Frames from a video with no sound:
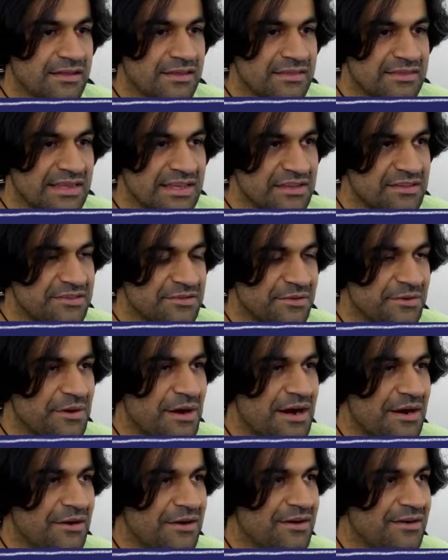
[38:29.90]
think through
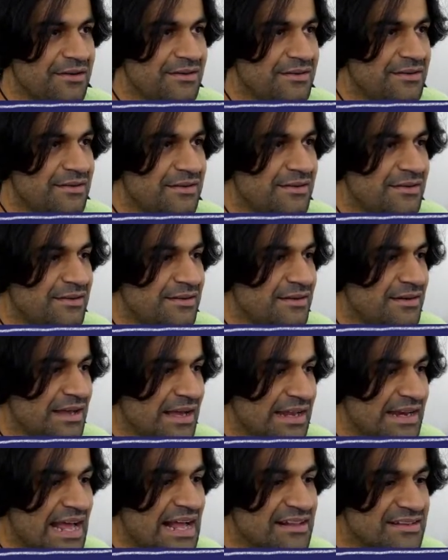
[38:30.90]
our
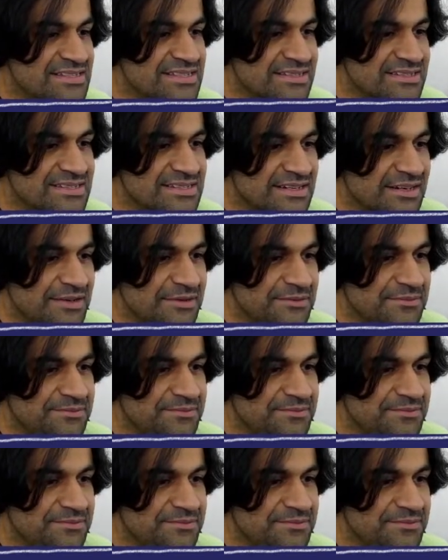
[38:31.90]
analysis here.